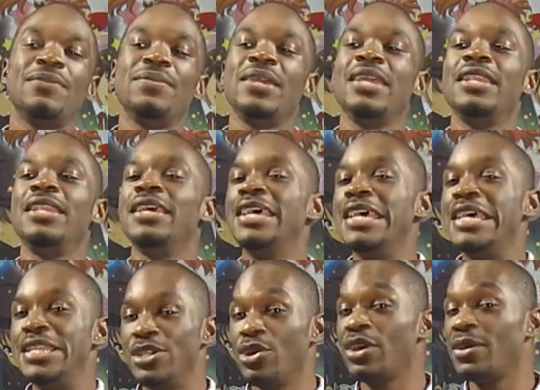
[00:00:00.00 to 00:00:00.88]
I mean,
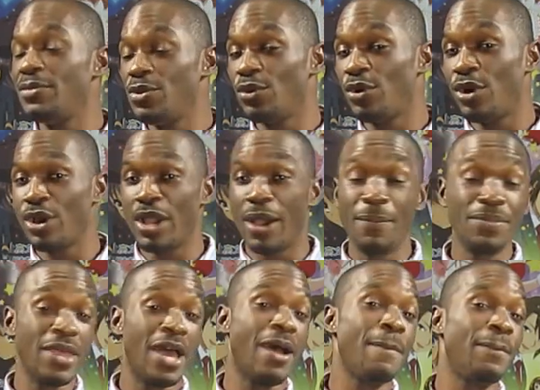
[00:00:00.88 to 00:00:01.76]
don't get me wrong,
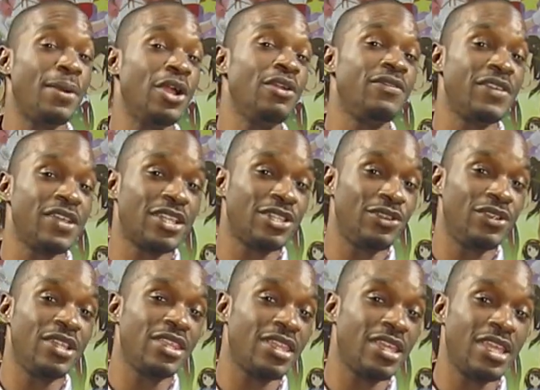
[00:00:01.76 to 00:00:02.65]
I'm not perfect or
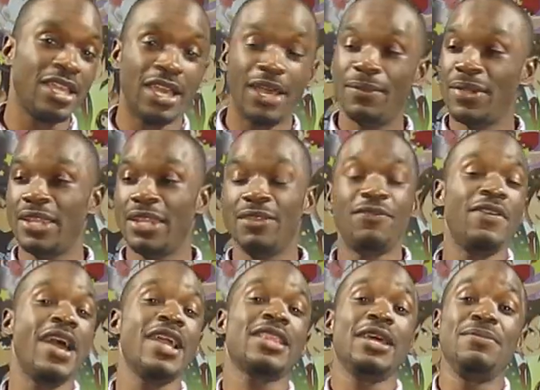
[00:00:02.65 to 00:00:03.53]
anything. I mean, in
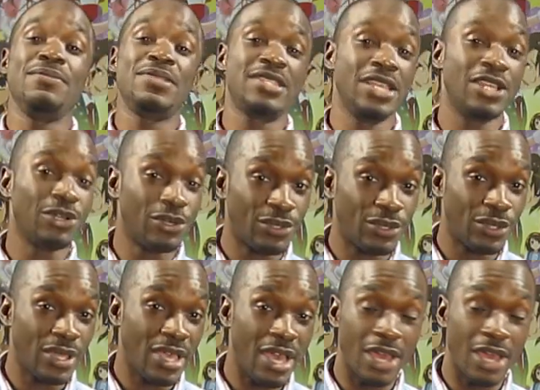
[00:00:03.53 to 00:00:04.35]
fact, I'm single.